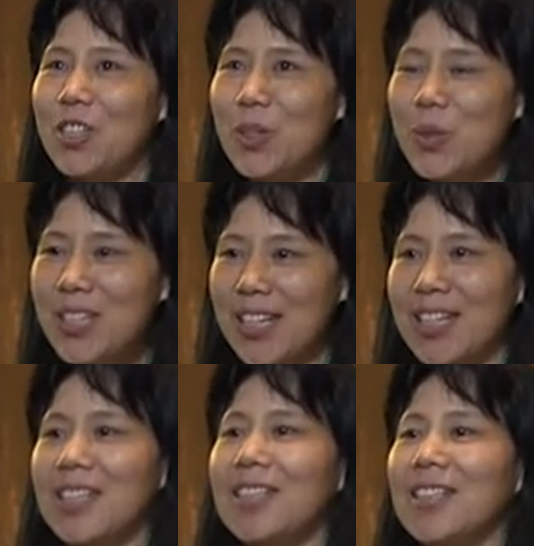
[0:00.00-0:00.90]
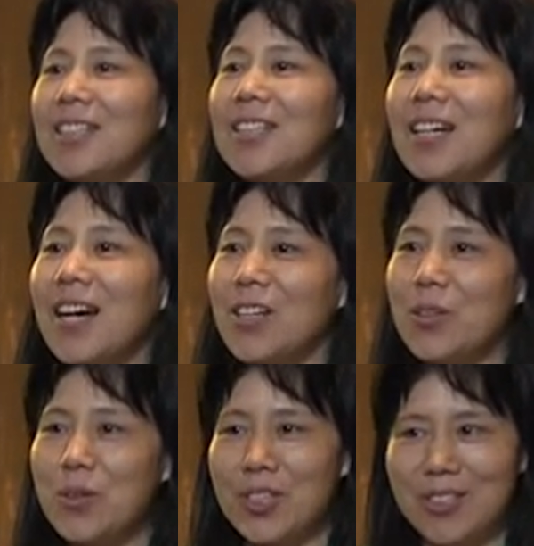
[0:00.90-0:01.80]
jonesii, and
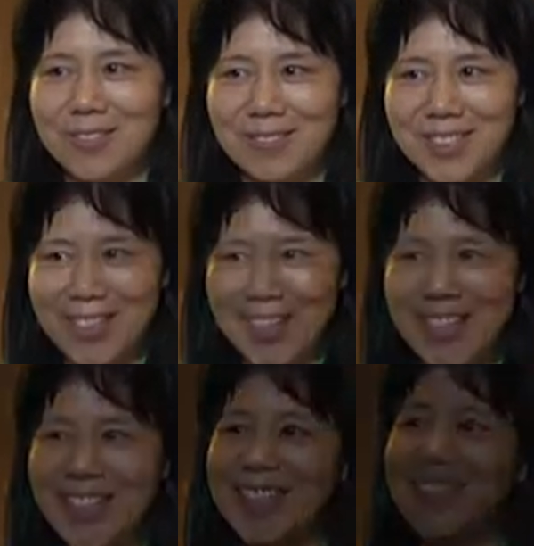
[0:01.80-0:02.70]
also carinata.